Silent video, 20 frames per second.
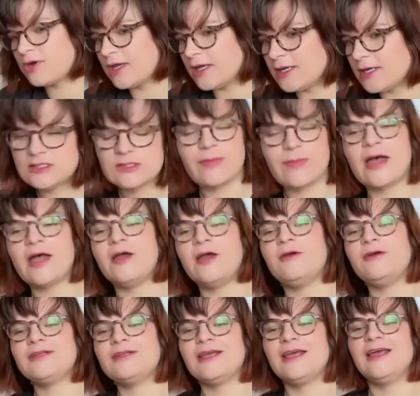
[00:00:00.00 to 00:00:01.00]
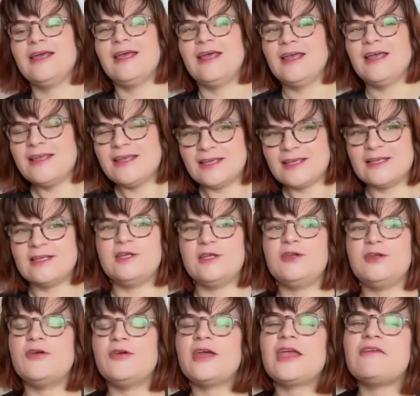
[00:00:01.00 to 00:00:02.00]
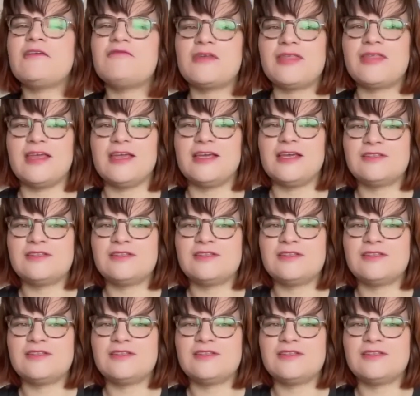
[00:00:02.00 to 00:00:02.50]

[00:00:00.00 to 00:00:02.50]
get inspired, like everything.